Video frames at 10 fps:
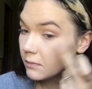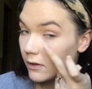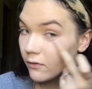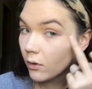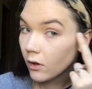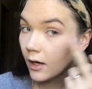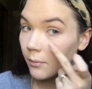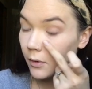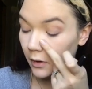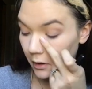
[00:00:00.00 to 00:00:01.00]
before
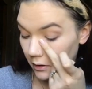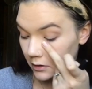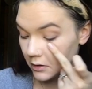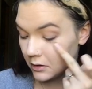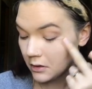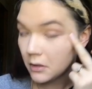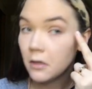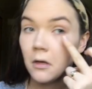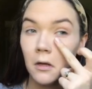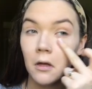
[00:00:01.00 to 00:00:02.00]
I put
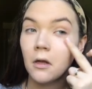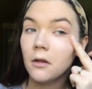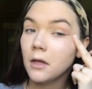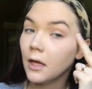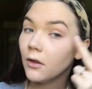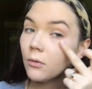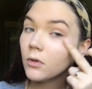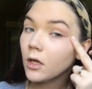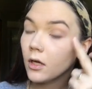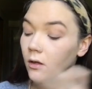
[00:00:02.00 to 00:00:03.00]
the other
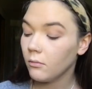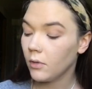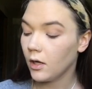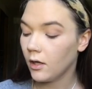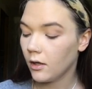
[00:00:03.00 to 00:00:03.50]
one on, but